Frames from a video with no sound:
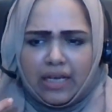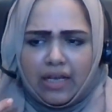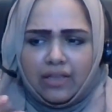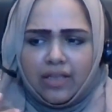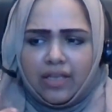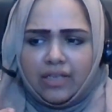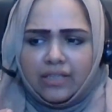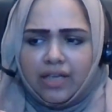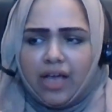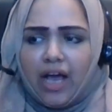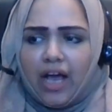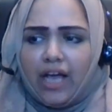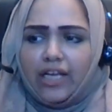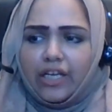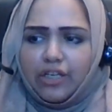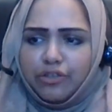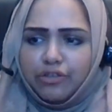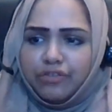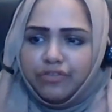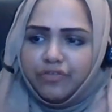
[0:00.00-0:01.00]
that
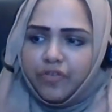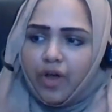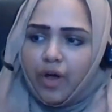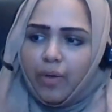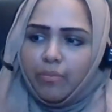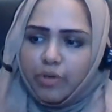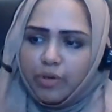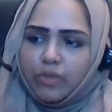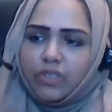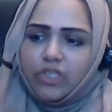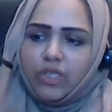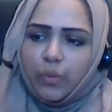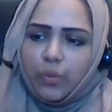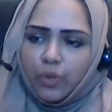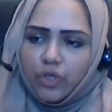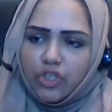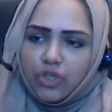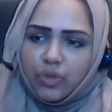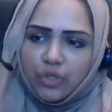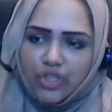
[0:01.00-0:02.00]
kind of music
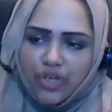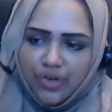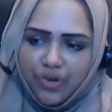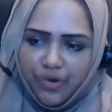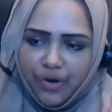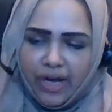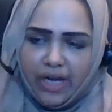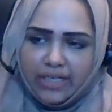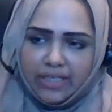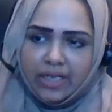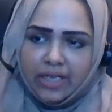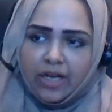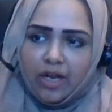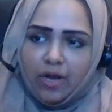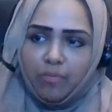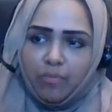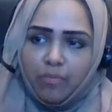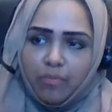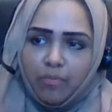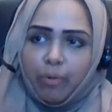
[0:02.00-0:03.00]
which you generated,
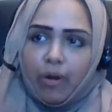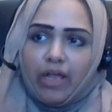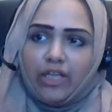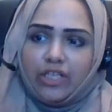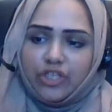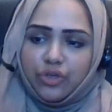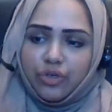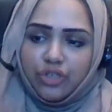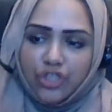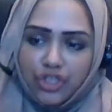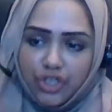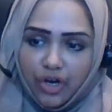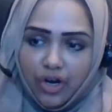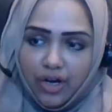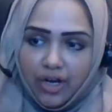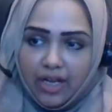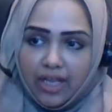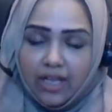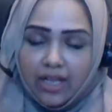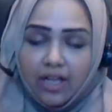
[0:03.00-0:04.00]
and plus your
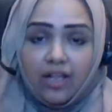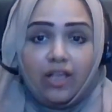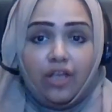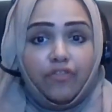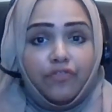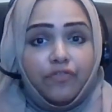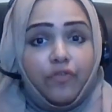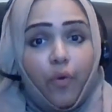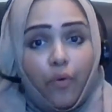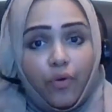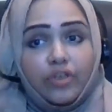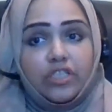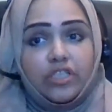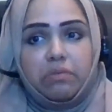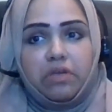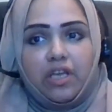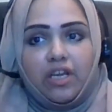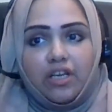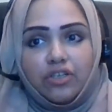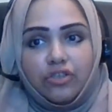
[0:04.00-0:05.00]
journey, forced
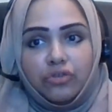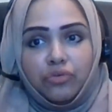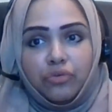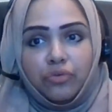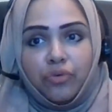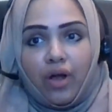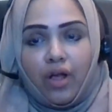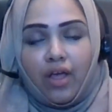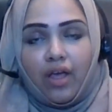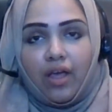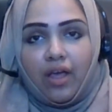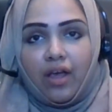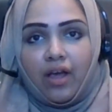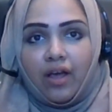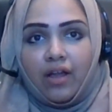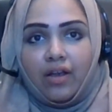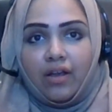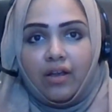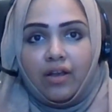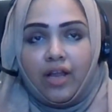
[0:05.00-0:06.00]
me to
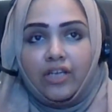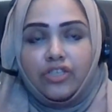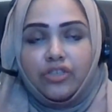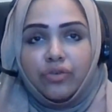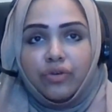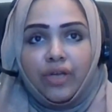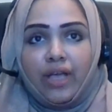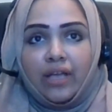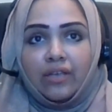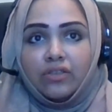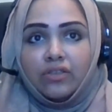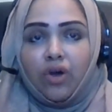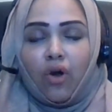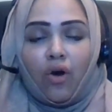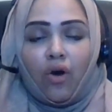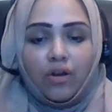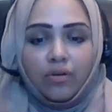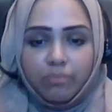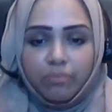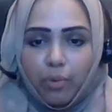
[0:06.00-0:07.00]
let you get
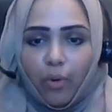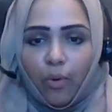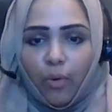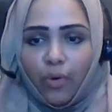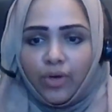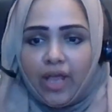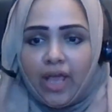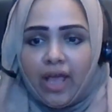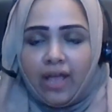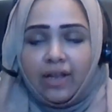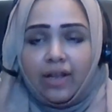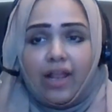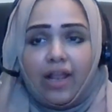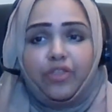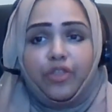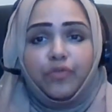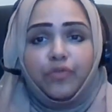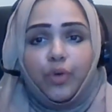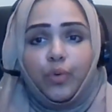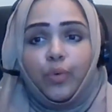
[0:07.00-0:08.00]
on board and let
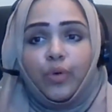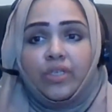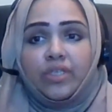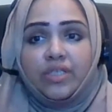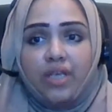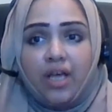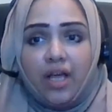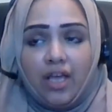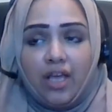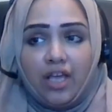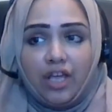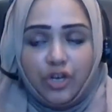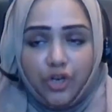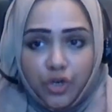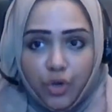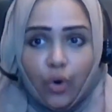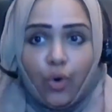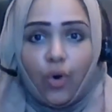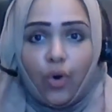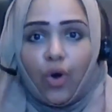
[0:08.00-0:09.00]
the viewers
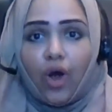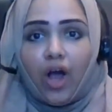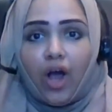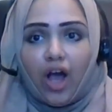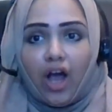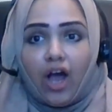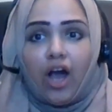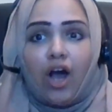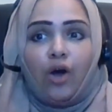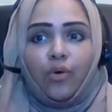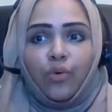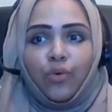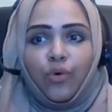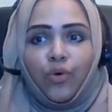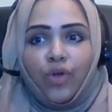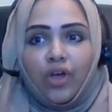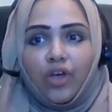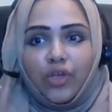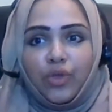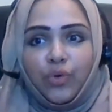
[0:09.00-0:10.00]
know how
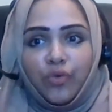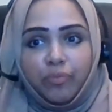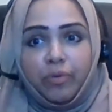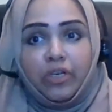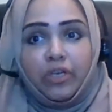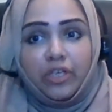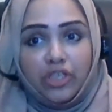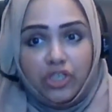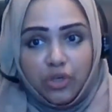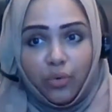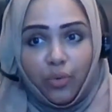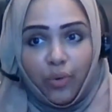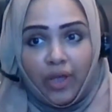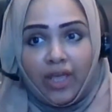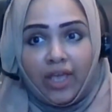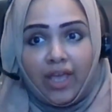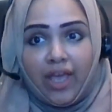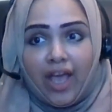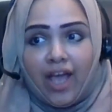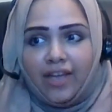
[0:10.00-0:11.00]
you've been
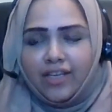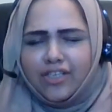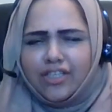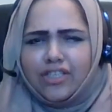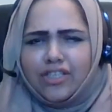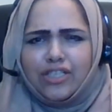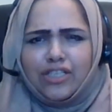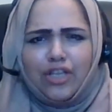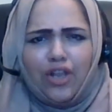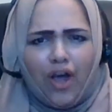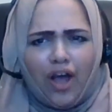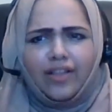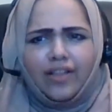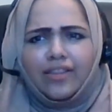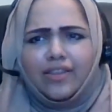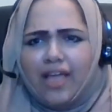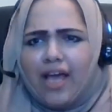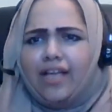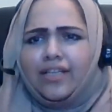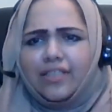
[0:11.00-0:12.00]
doing. And it's not
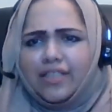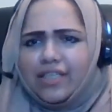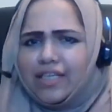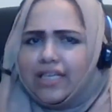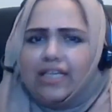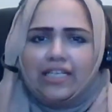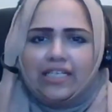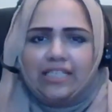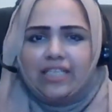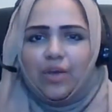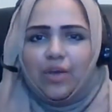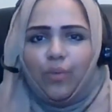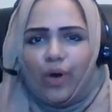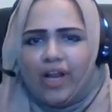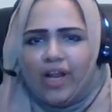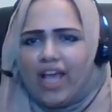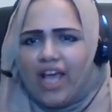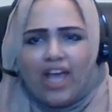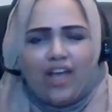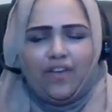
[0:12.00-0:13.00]
that easy,
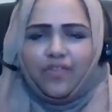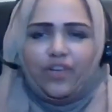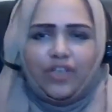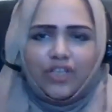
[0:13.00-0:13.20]
whatever